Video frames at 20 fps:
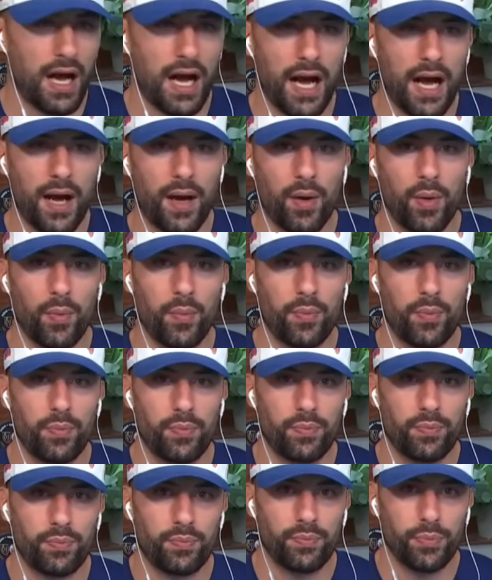uh,
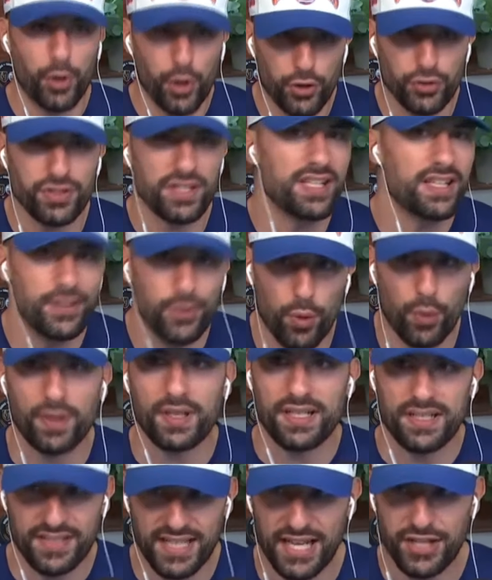person in the
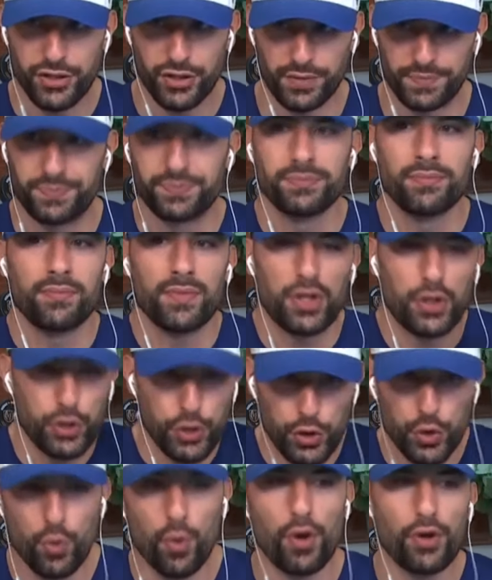organization.
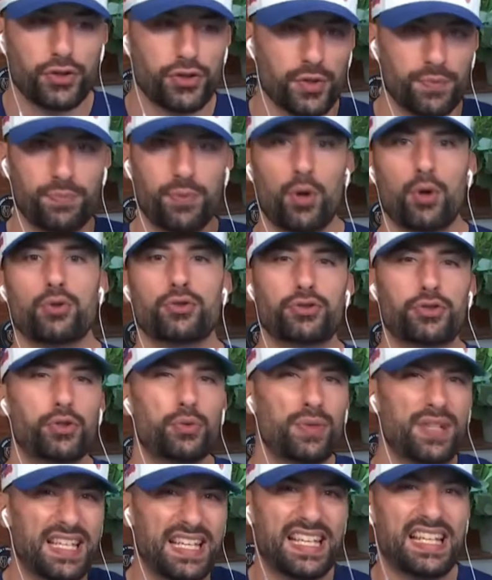You are supposed
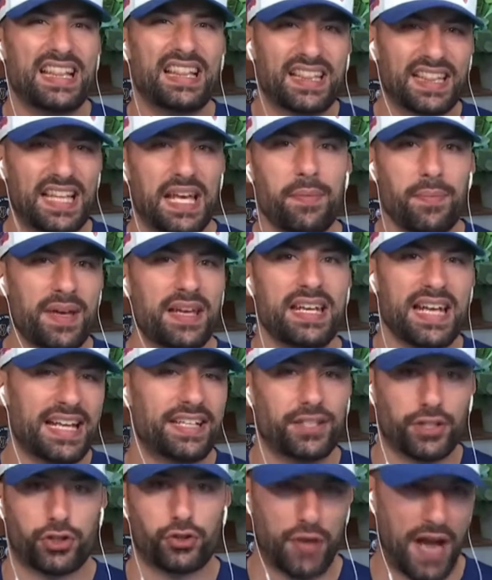to
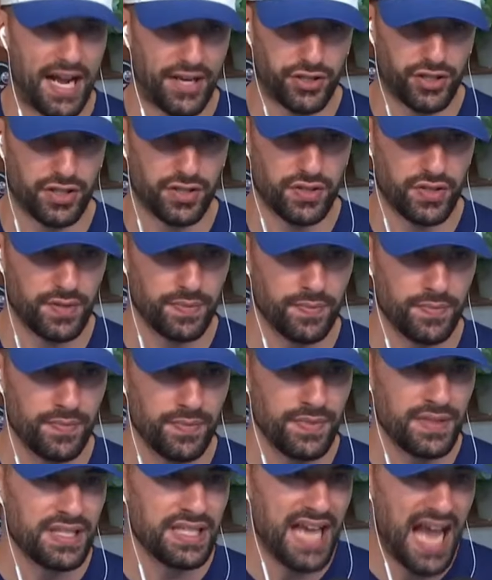eliminate distractions.
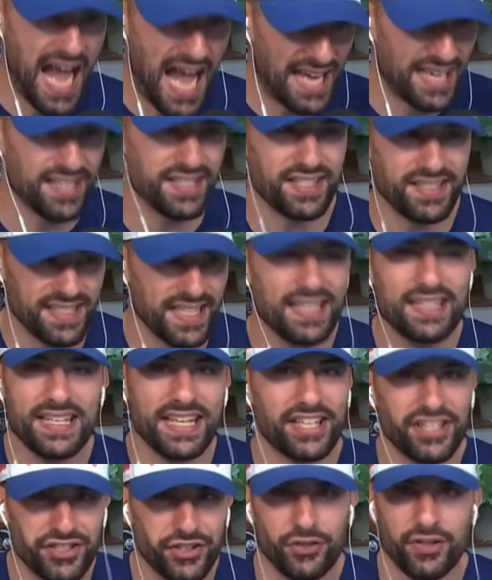And instead,
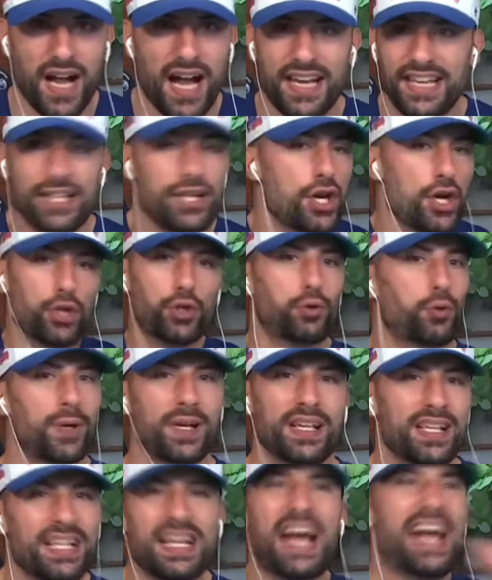Nick Sirianni
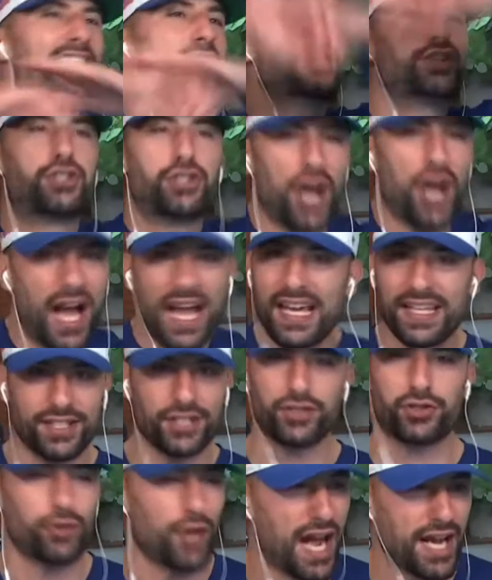created a giant
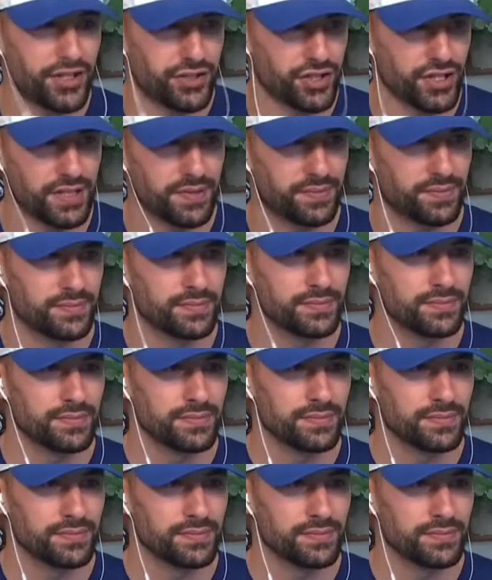distraction.